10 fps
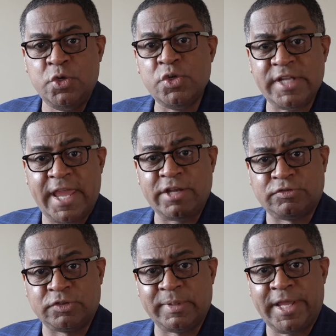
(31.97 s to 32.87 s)
Usually
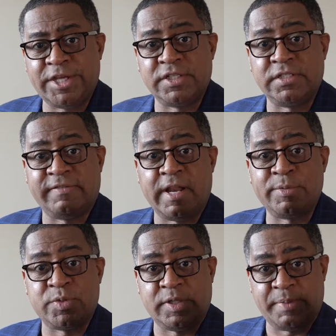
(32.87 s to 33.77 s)
atrial fibrillation
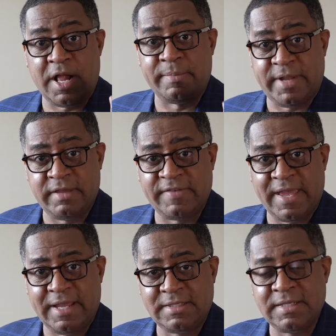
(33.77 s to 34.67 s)
develops within the pulmonary
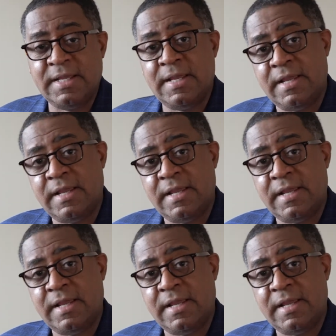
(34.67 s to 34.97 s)
veins